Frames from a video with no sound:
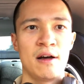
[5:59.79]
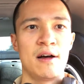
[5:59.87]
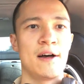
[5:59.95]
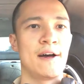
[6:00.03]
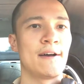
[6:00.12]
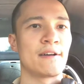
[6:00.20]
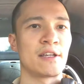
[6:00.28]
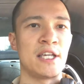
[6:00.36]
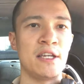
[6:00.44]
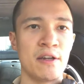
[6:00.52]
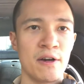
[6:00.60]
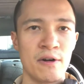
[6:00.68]

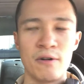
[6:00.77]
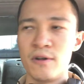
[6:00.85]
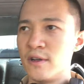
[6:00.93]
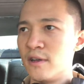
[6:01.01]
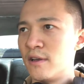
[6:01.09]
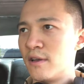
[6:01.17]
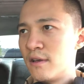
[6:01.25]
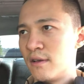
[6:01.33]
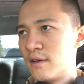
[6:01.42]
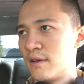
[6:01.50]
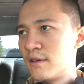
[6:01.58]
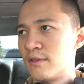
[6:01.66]
keto,
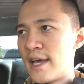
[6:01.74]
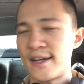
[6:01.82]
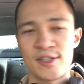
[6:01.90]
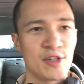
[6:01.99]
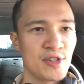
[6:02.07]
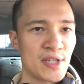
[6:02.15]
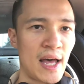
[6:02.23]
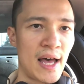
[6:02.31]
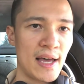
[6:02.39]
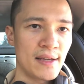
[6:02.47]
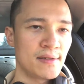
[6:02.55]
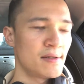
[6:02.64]

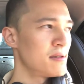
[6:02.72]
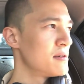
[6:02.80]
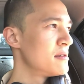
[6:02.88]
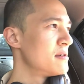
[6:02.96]
exercise,